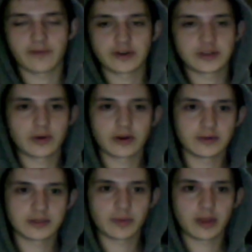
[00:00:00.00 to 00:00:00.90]
I eventually want to
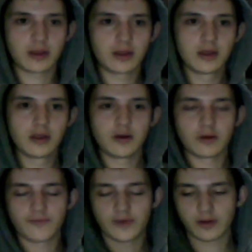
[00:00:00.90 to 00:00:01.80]
do something
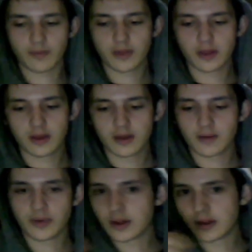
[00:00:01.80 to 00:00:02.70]
with film,
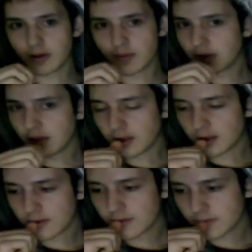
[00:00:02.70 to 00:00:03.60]
but it'll be